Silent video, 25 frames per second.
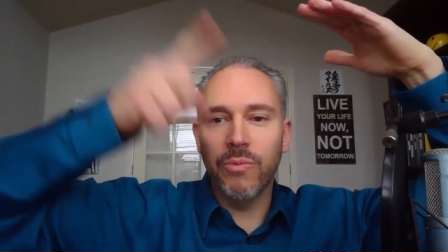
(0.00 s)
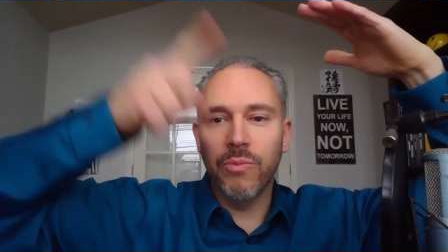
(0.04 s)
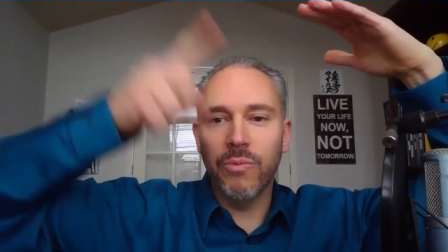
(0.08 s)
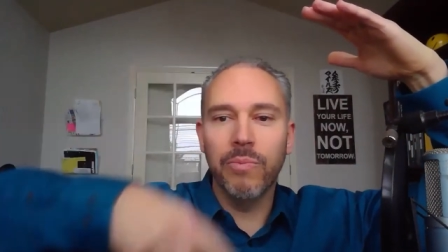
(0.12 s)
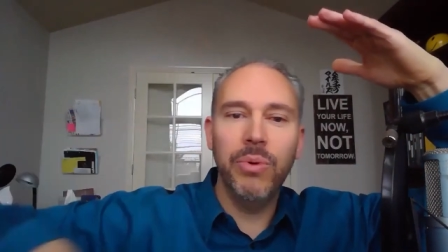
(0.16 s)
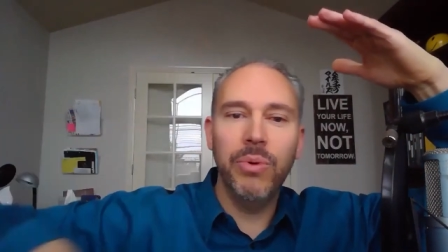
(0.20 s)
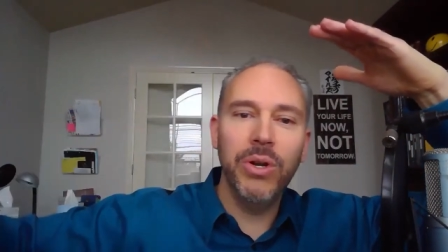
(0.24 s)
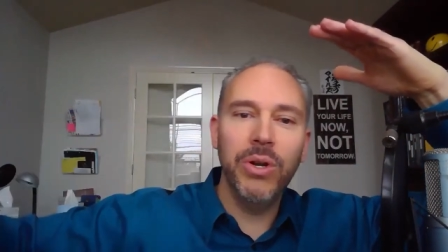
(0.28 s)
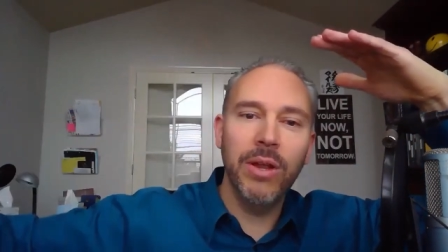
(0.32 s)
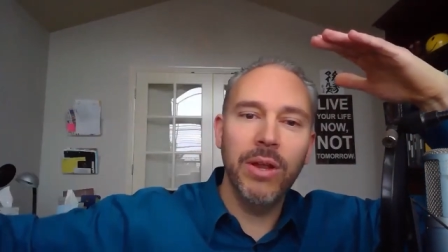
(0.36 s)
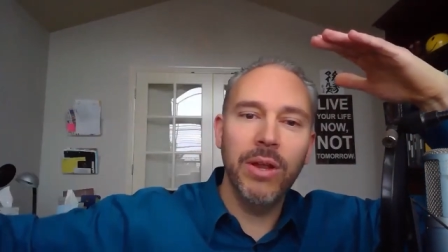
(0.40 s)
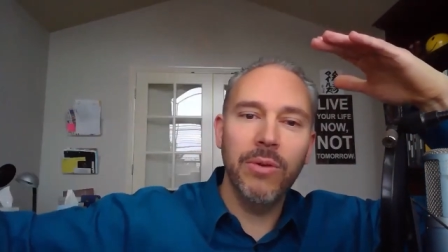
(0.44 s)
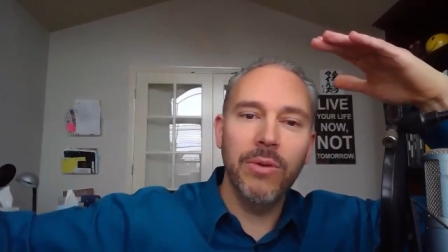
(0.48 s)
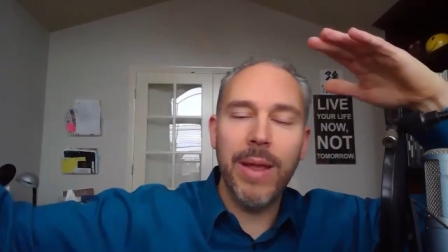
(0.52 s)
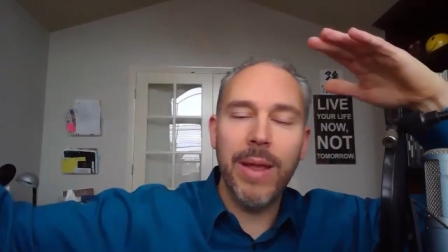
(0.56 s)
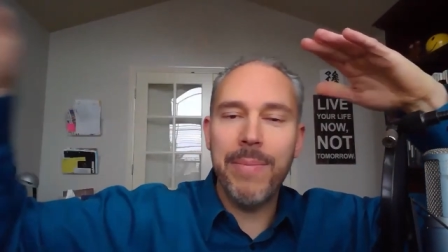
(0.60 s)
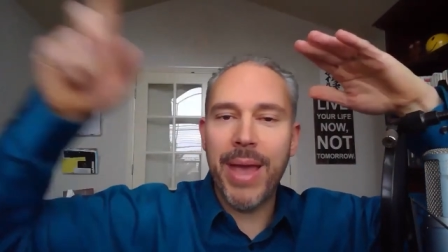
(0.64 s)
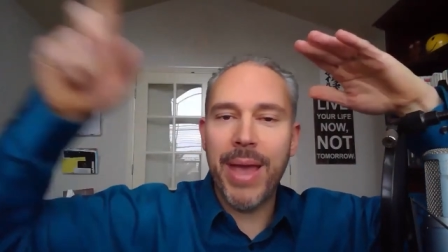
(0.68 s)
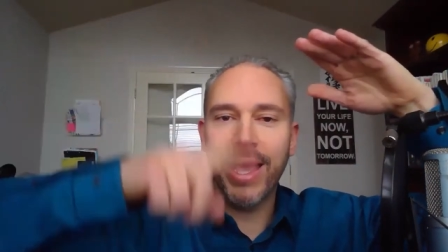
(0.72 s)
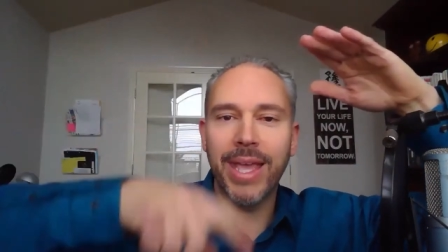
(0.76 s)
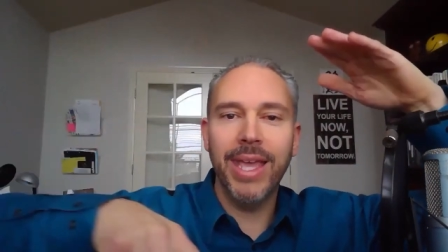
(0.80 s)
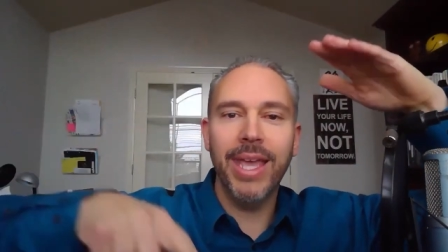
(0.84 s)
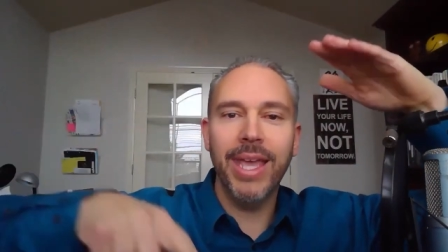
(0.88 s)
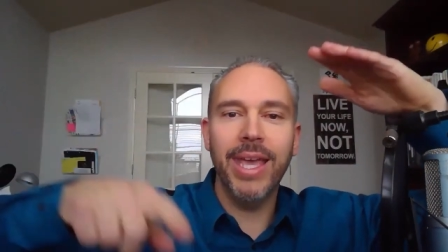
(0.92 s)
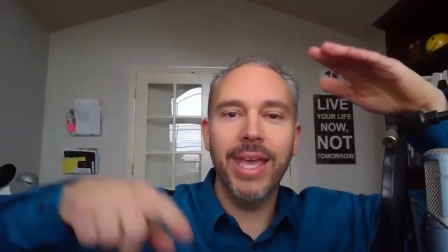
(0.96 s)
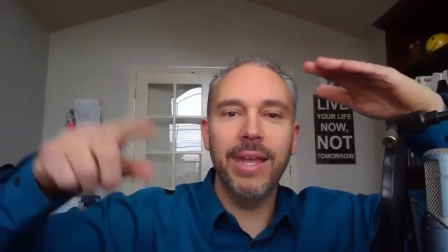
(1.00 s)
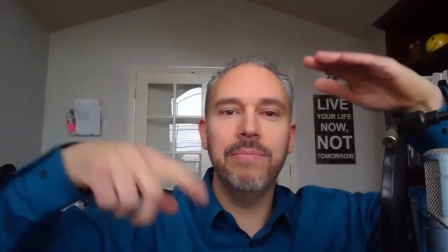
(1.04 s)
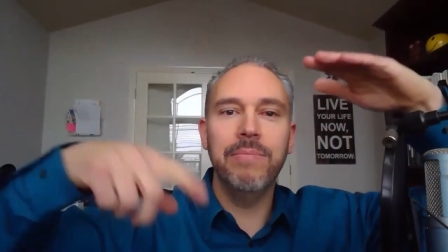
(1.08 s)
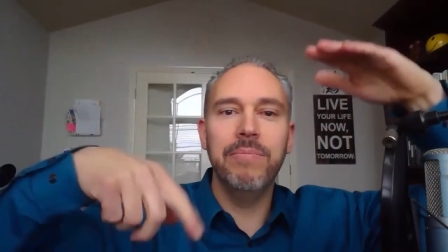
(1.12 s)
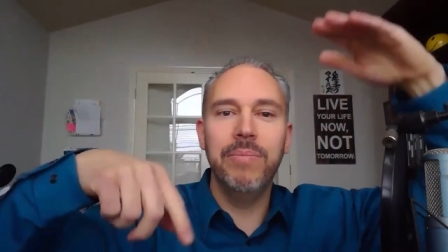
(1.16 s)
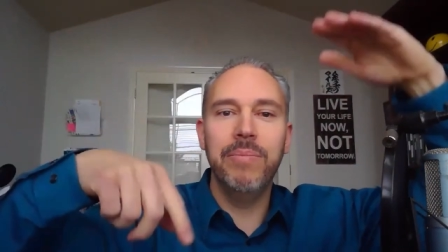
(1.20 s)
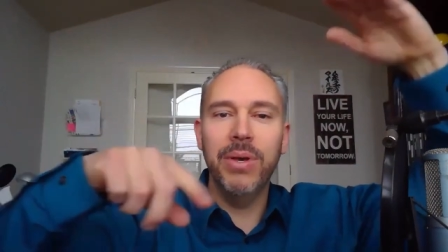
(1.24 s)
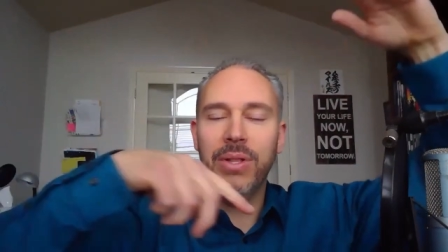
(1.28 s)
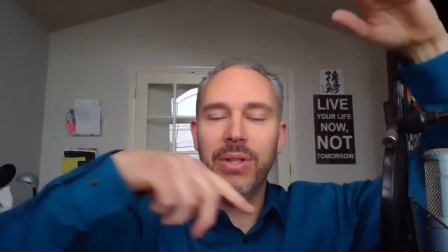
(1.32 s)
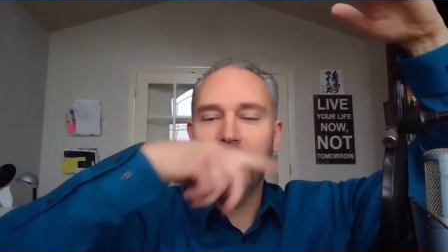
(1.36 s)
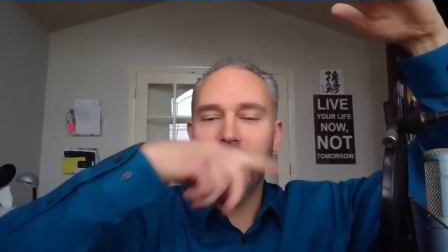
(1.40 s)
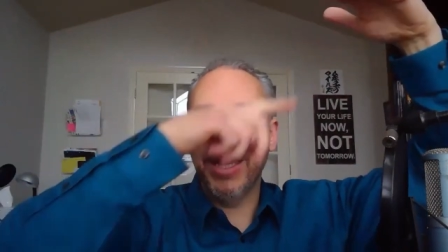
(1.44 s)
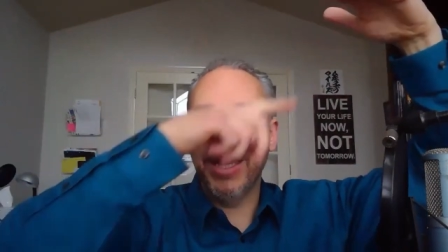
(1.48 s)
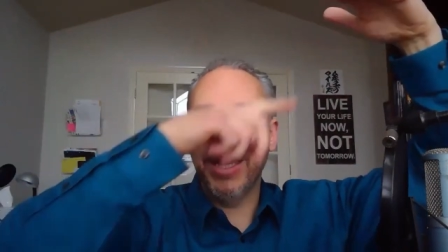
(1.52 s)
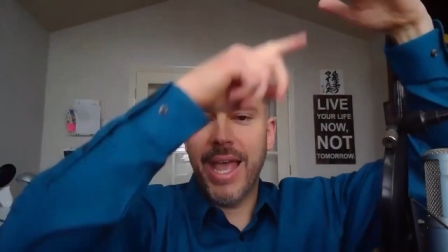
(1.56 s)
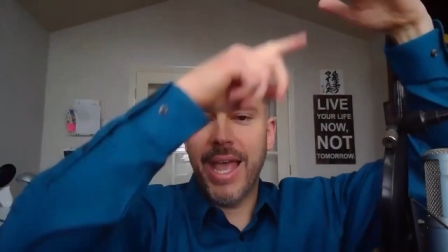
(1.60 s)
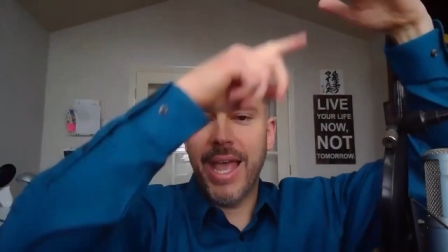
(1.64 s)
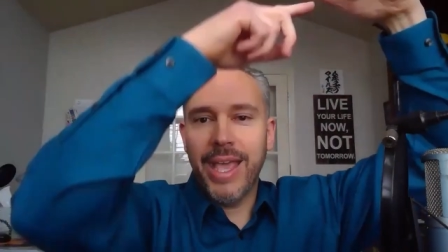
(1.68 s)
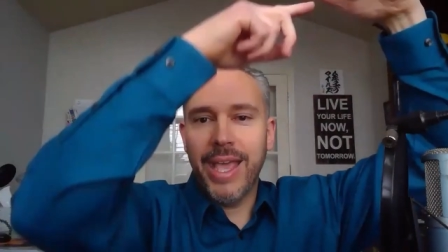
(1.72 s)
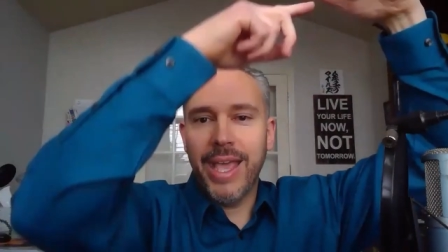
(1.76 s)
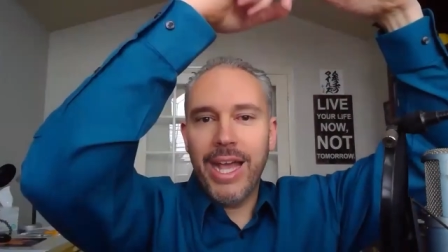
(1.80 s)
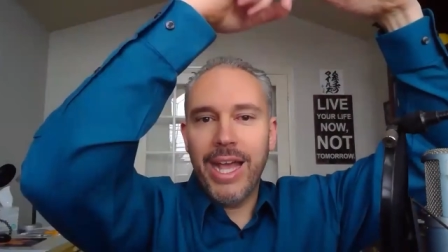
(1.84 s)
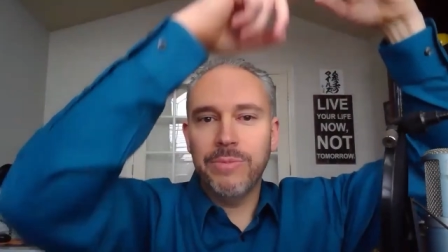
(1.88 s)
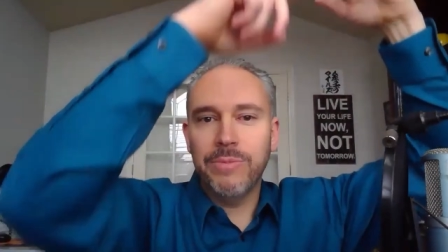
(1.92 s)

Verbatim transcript: putting right back in, building that cash